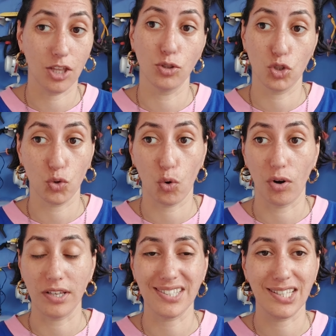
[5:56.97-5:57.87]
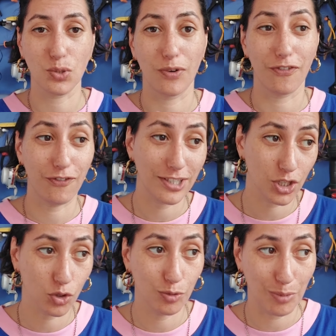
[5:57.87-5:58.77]
those drawings into a
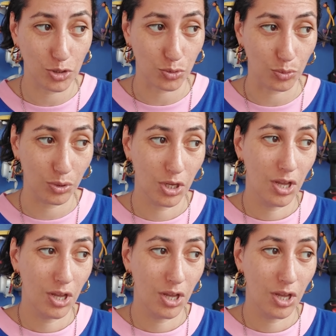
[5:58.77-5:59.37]
physical model,